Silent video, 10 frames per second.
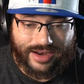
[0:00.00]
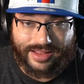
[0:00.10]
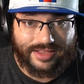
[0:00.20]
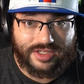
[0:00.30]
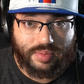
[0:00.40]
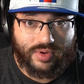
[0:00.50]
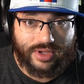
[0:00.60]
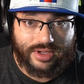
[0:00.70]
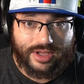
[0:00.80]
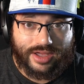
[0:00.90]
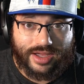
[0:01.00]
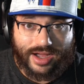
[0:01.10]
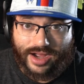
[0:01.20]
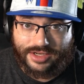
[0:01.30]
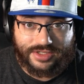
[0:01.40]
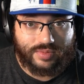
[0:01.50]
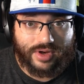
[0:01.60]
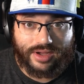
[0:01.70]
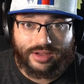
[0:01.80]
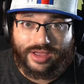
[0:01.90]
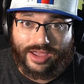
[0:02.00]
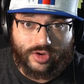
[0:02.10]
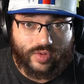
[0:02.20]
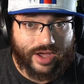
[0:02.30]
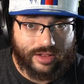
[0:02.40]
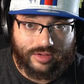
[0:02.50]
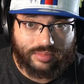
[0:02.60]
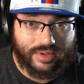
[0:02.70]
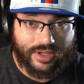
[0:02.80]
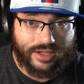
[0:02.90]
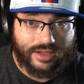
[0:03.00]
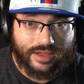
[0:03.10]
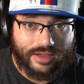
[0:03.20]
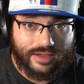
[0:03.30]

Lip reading: And at this point, I just want a new Halo to play.